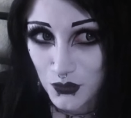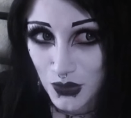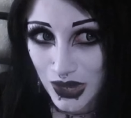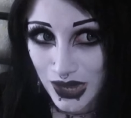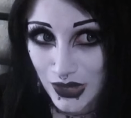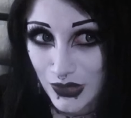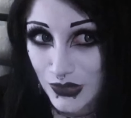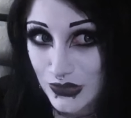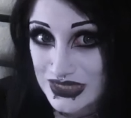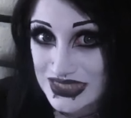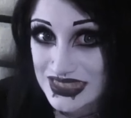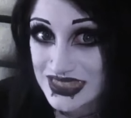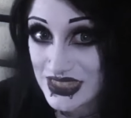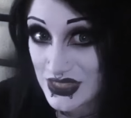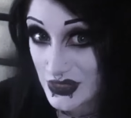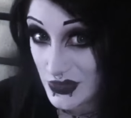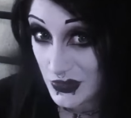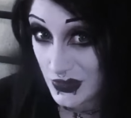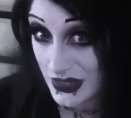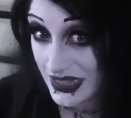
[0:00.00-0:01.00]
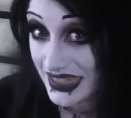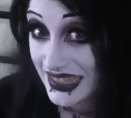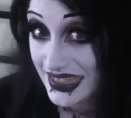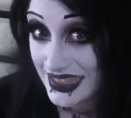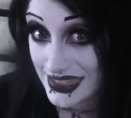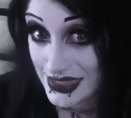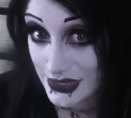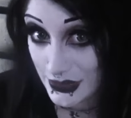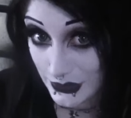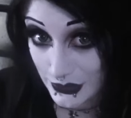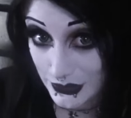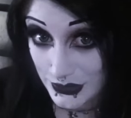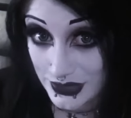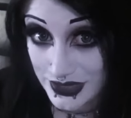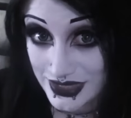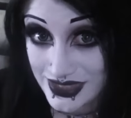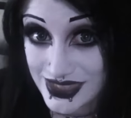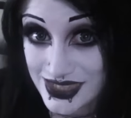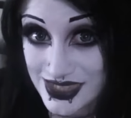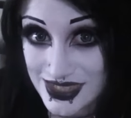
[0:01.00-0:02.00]
wow, this is really
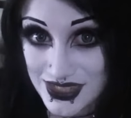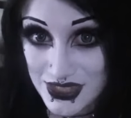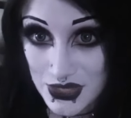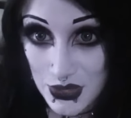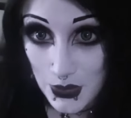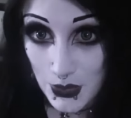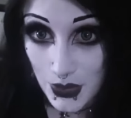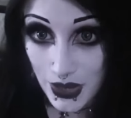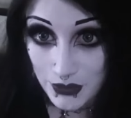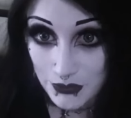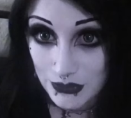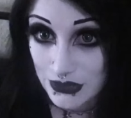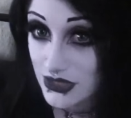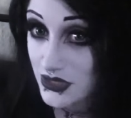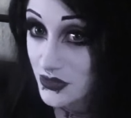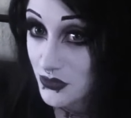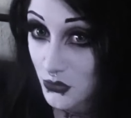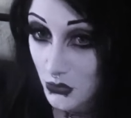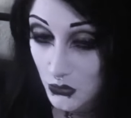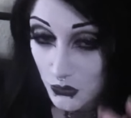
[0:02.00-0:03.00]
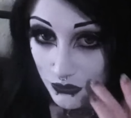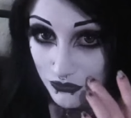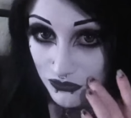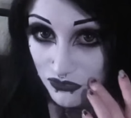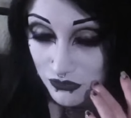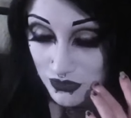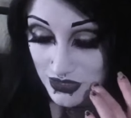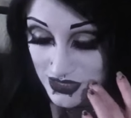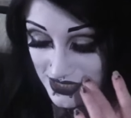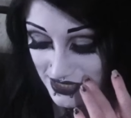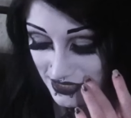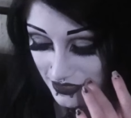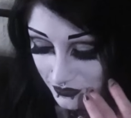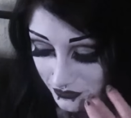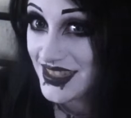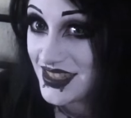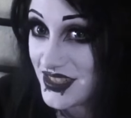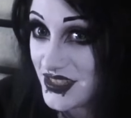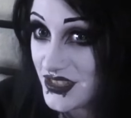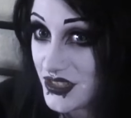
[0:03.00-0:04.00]
good. So I went and bought one for
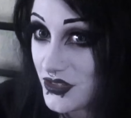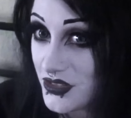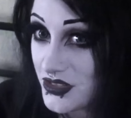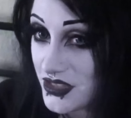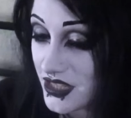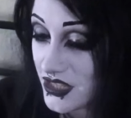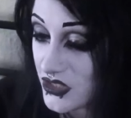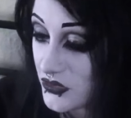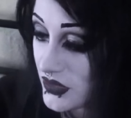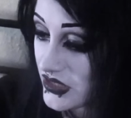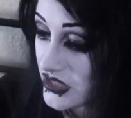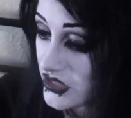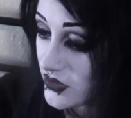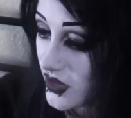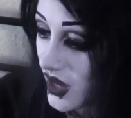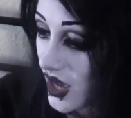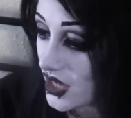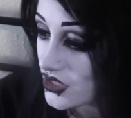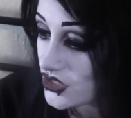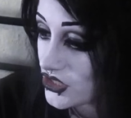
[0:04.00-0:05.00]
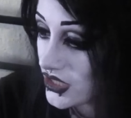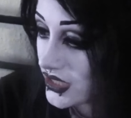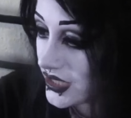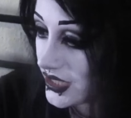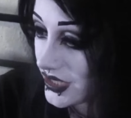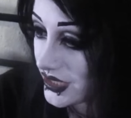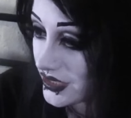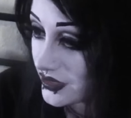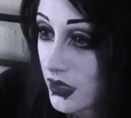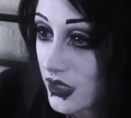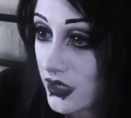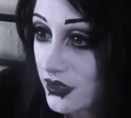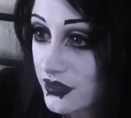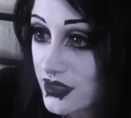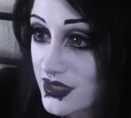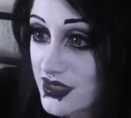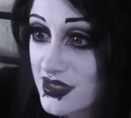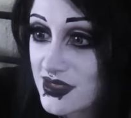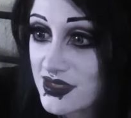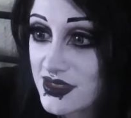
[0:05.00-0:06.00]
myself. Don't judge me too harshly. But
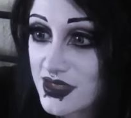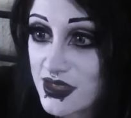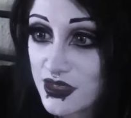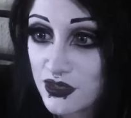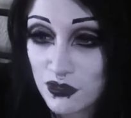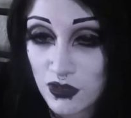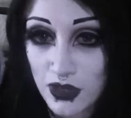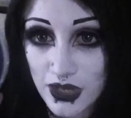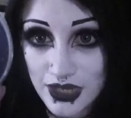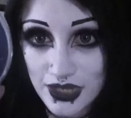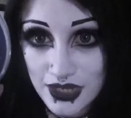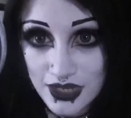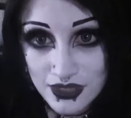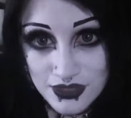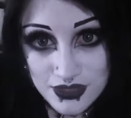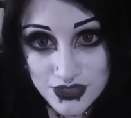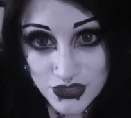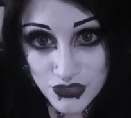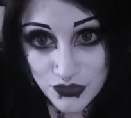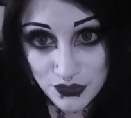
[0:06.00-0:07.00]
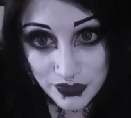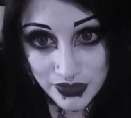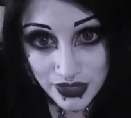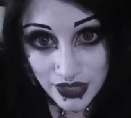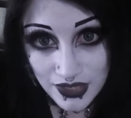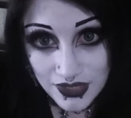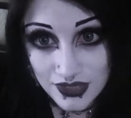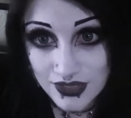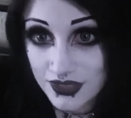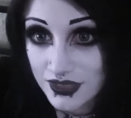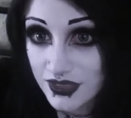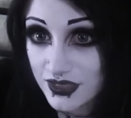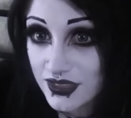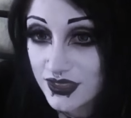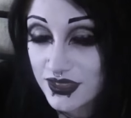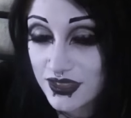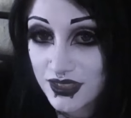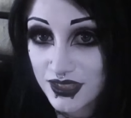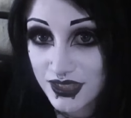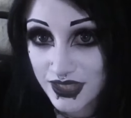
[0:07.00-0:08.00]
this is the Kryolan Supercolor
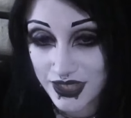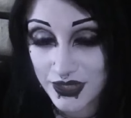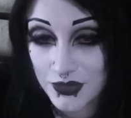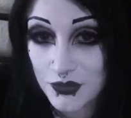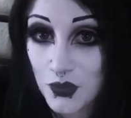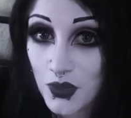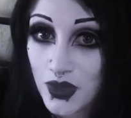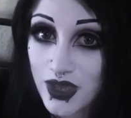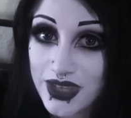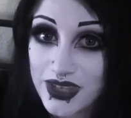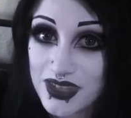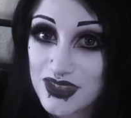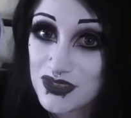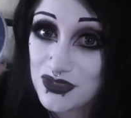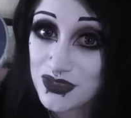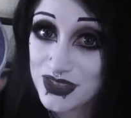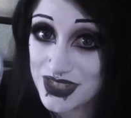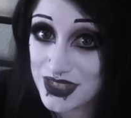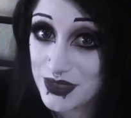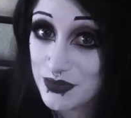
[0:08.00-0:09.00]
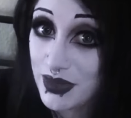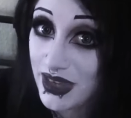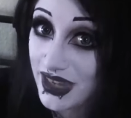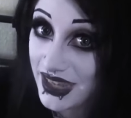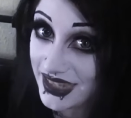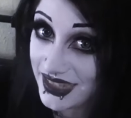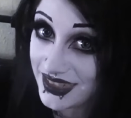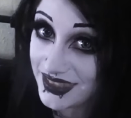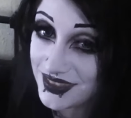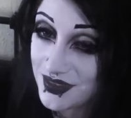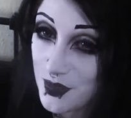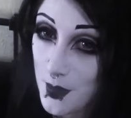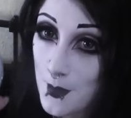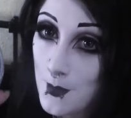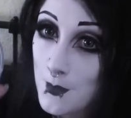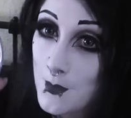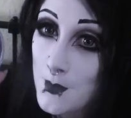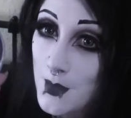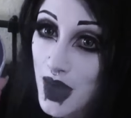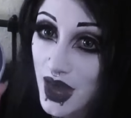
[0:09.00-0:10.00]
Clown White Grease Paint.
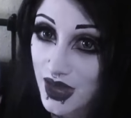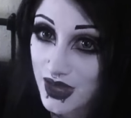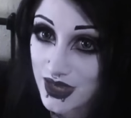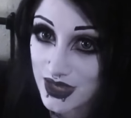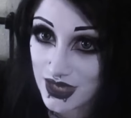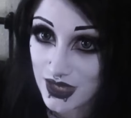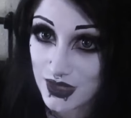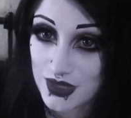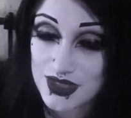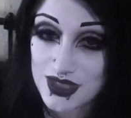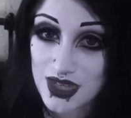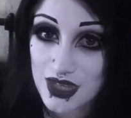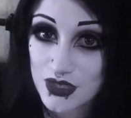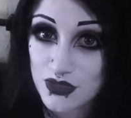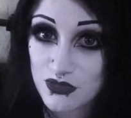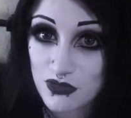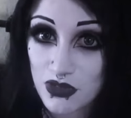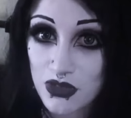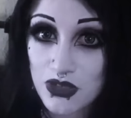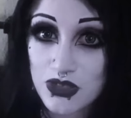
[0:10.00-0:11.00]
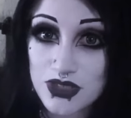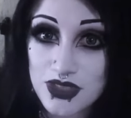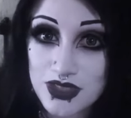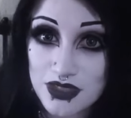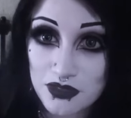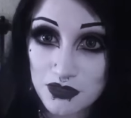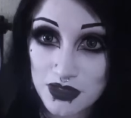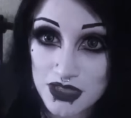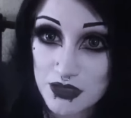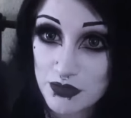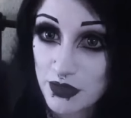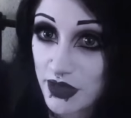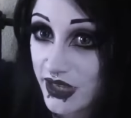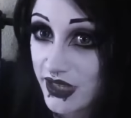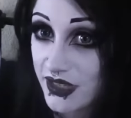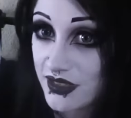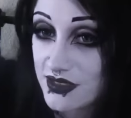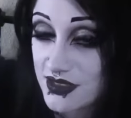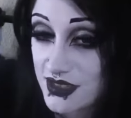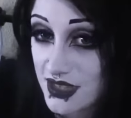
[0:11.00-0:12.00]
Yeah, sounds gross. Grease
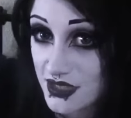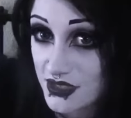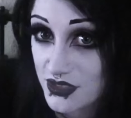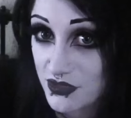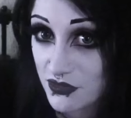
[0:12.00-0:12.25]
paint sounds